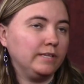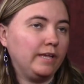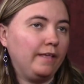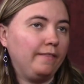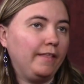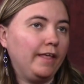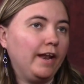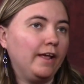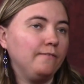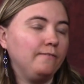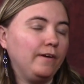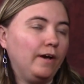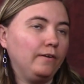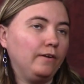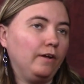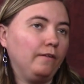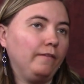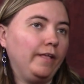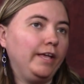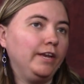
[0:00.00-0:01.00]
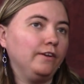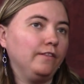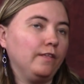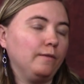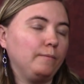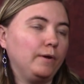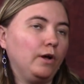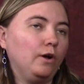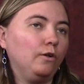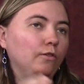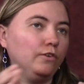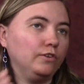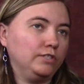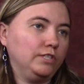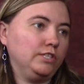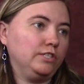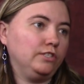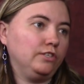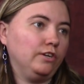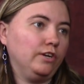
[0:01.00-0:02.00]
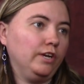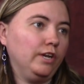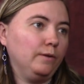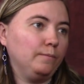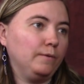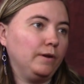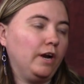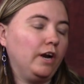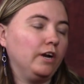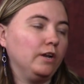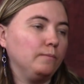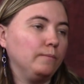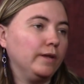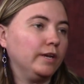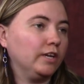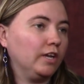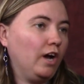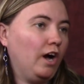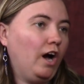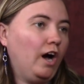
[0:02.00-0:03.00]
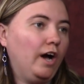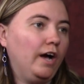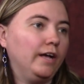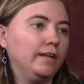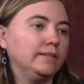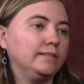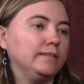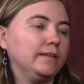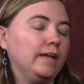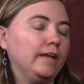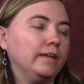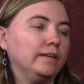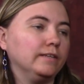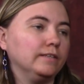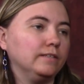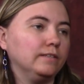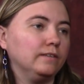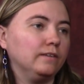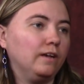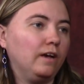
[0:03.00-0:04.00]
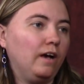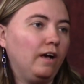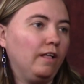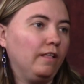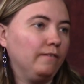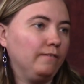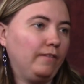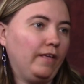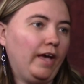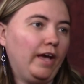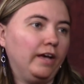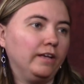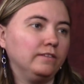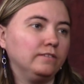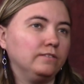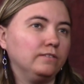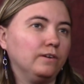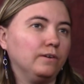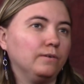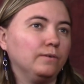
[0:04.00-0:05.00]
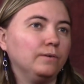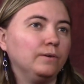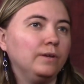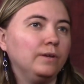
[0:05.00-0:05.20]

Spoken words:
and then I found out later that my older sister and him had already been caught and all of that. So